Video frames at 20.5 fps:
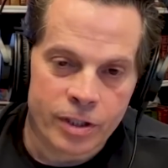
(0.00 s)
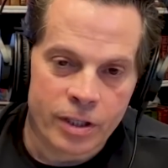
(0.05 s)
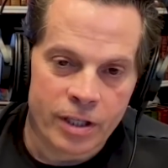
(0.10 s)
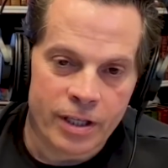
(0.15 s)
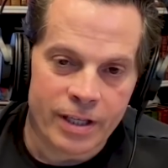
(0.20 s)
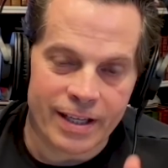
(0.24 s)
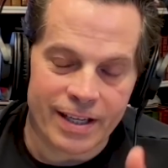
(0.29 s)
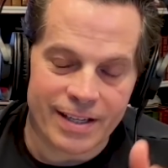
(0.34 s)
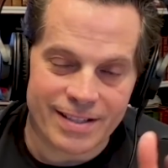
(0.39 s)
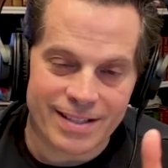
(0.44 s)

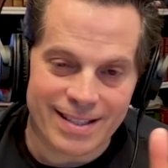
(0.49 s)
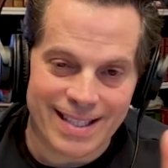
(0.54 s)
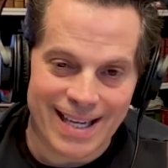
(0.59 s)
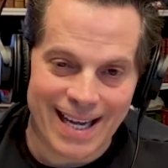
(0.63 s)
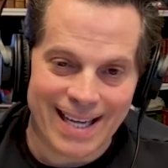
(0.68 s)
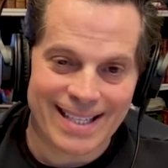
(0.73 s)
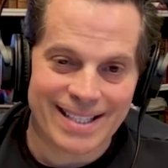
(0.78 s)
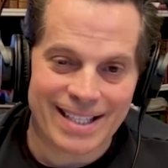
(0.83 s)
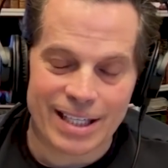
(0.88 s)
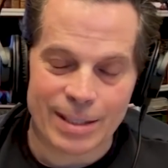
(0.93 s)
He gets
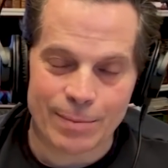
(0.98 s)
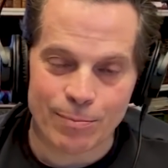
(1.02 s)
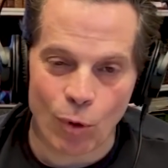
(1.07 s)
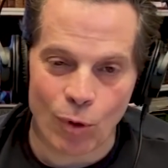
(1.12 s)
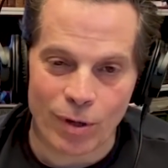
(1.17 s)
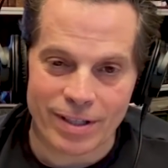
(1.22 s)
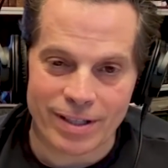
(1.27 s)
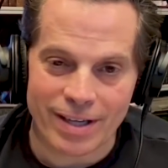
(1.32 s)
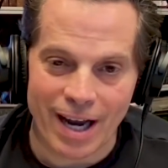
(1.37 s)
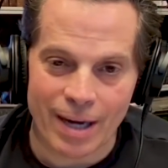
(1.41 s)

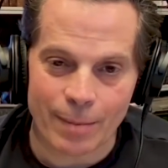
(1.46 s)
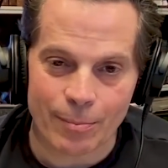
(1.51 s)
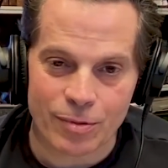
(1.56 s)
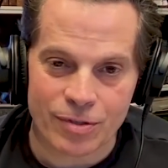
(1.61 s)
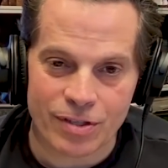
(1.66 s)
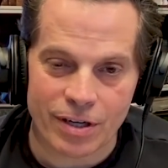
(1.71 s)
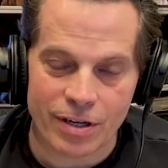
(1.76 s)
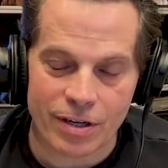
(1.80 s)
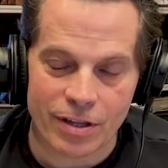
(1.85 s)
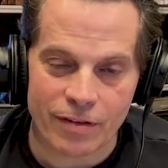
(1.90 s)

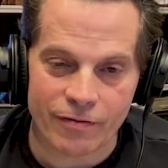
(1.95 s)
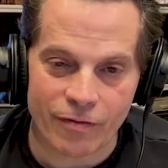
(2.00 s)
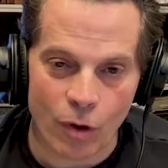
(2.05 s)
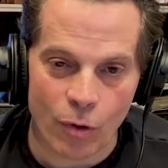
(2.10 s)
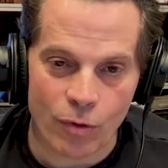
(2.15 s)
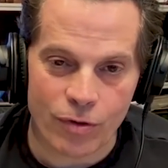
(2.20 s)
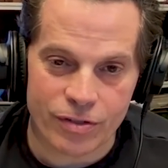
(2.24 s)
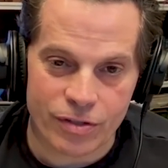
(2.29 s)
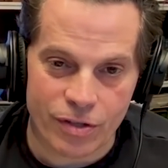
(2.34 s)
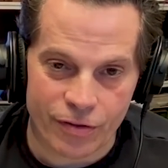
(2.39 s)
19.9% of the
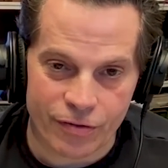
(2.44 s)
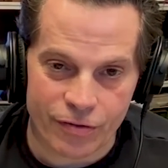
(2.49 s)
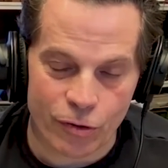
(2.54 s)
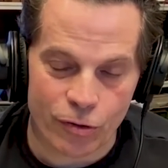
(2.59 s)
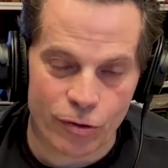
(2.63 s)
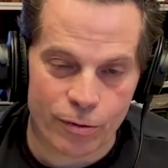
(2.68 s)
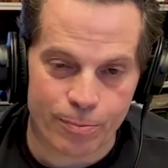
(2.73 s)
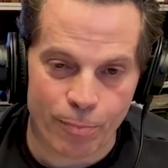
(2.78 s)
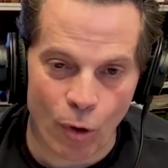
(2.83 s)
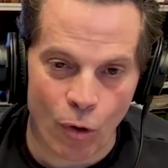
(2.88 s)
vote as a
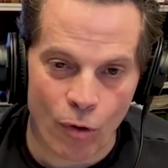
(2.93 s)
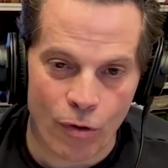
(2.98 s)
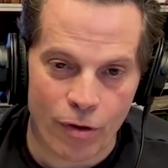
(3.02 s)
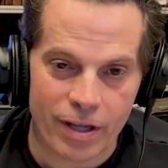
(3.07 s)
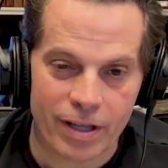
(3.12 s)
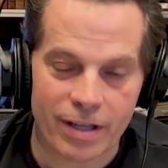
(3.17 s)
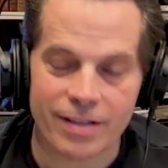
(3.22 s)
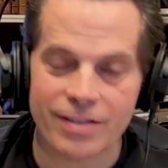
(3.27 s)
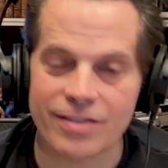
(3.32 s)
third party,